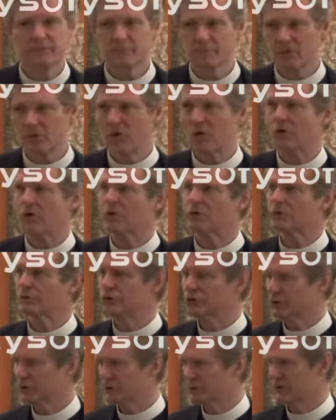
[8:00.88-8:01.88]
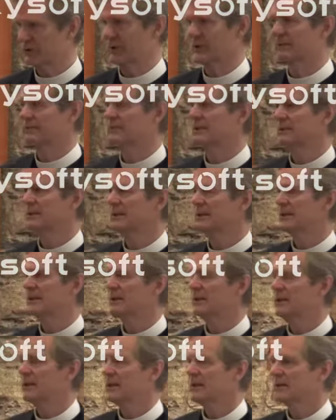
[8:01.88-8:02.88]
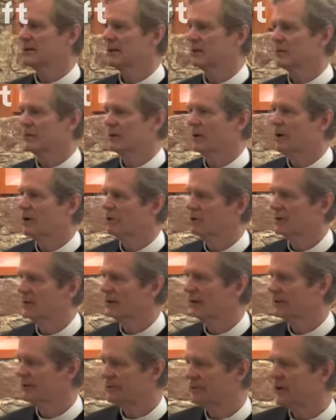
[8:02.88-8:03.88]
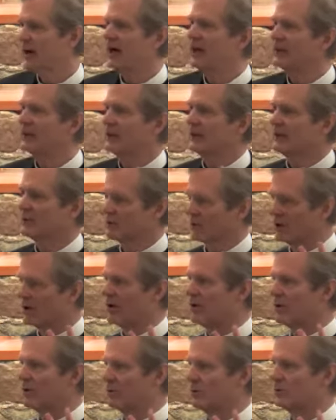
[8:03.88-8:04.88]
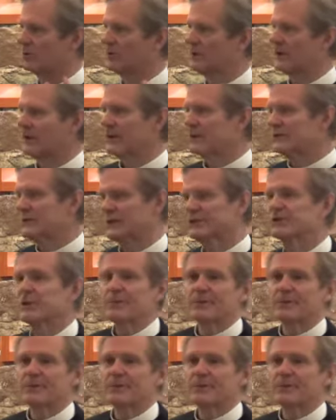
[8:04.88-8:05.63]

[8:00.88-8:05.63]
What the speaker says: of moral choosing. That we only can finally grow. There's